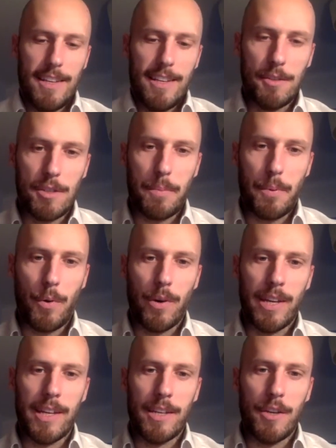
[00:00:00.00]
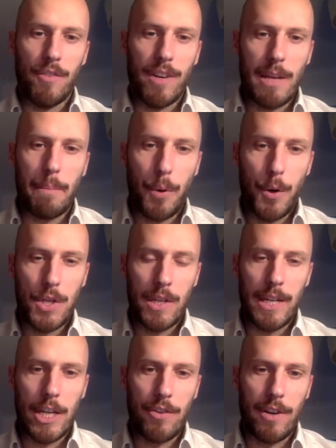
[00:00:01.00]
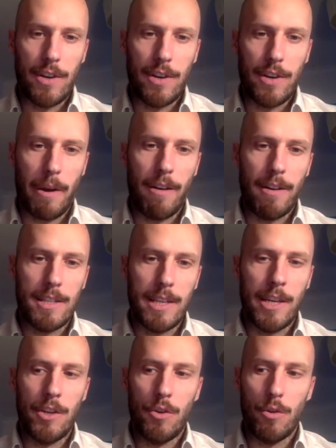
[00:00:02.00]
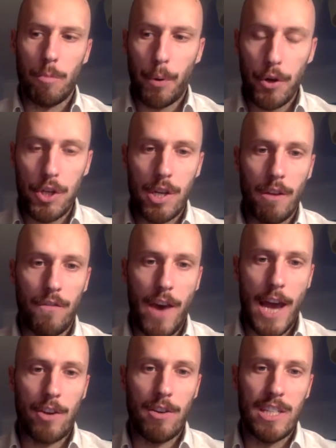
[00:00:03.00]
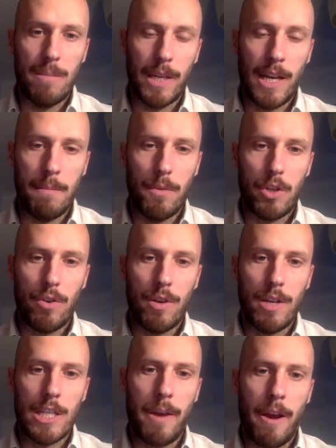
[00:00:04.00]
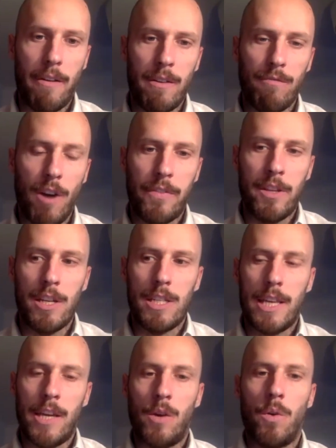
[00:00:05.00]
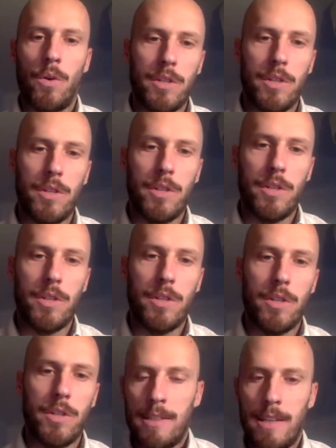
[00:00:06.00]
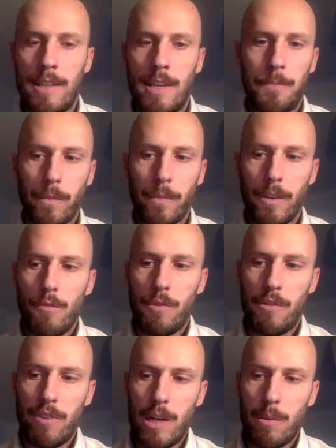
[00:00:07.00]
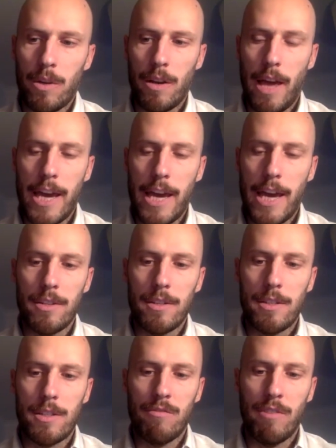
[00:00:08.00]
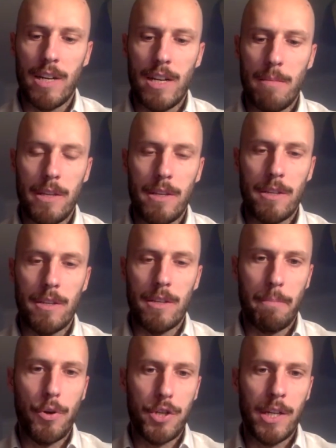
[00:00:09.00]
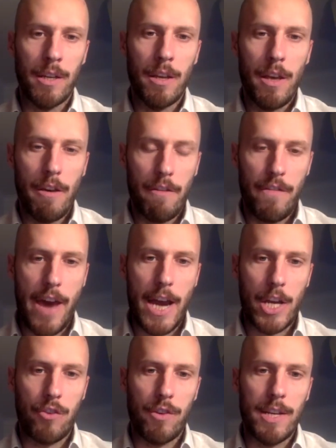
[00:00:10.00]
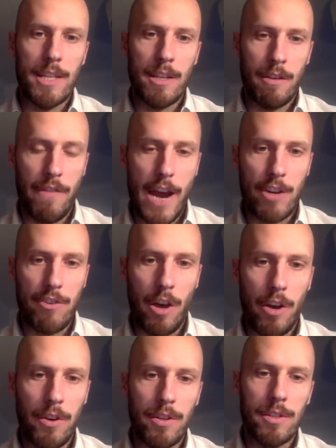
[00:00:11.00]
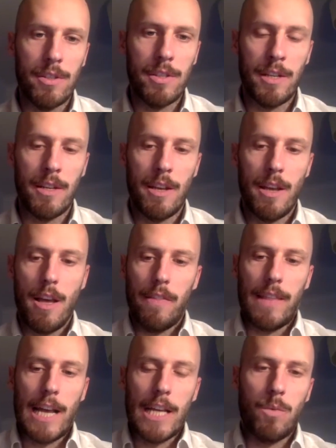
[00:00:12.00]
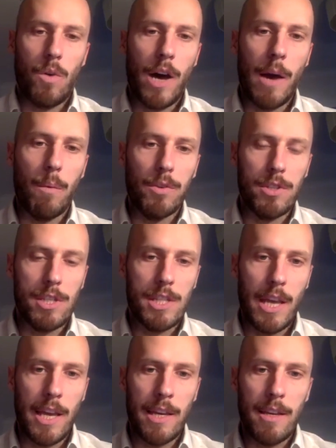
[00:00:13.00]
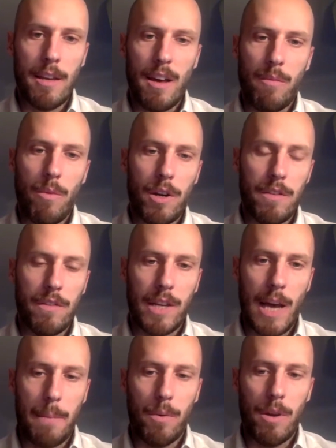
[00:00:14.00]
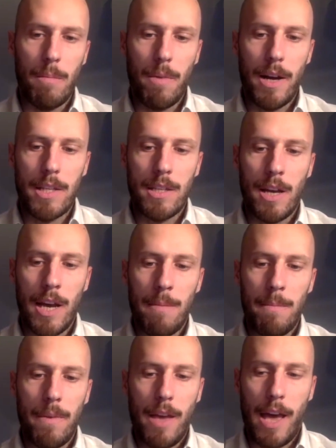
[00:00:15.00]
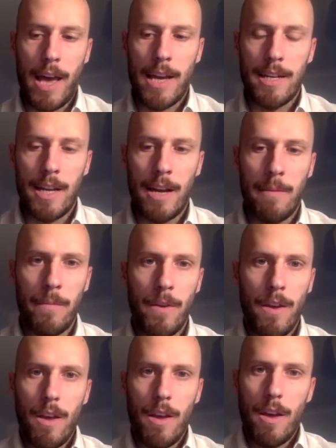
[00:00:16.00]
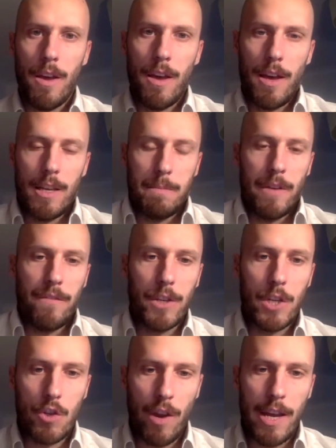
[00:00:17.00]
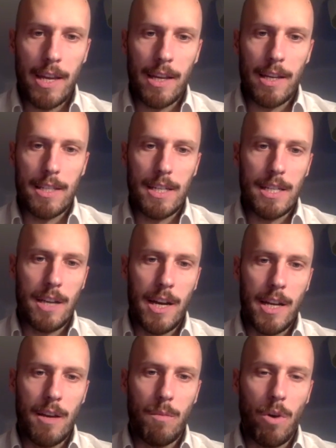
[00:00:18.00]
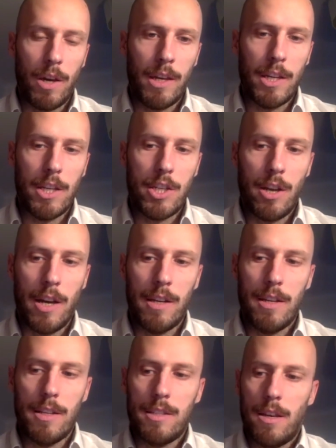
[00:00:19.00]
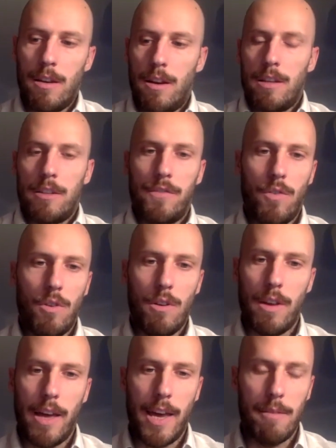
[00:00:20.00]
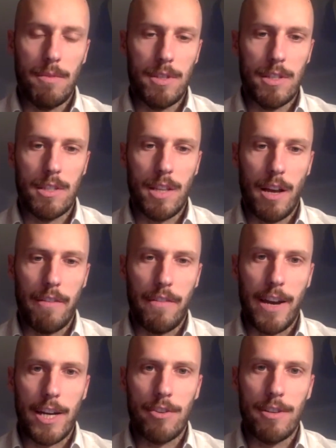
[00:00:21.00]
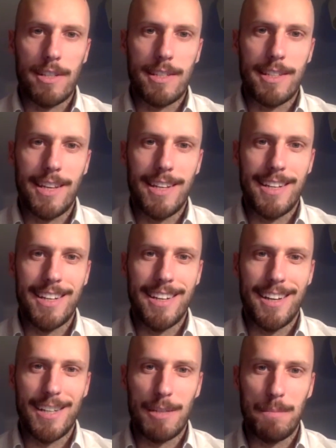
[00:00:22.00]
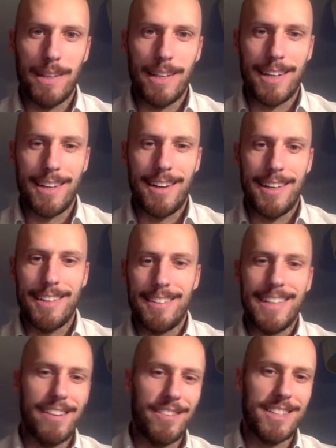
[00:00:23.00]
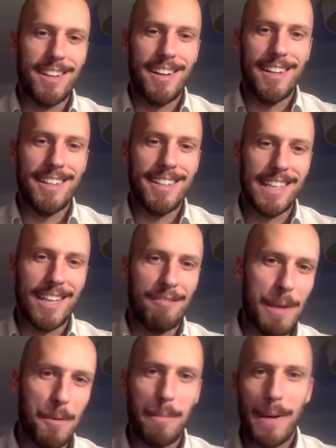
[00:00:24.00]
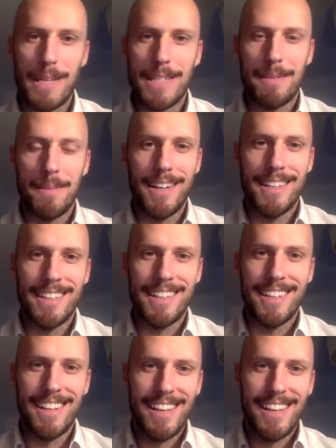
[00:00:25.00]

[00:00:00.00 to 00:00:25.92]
you're supporting and you're really pushing that transparency and you're pushing factories to become more transparent rather than just getting orders and placing it. We really want agents to really be pushing factories and factory owners. And that's what I wasn't seeing. I've worked with a couple in my time and um, it's been frustrating as a designer working in China. So I just thought, hey, we should start a factory instead, and I'll just be that guy on the other side to give people peace of mind and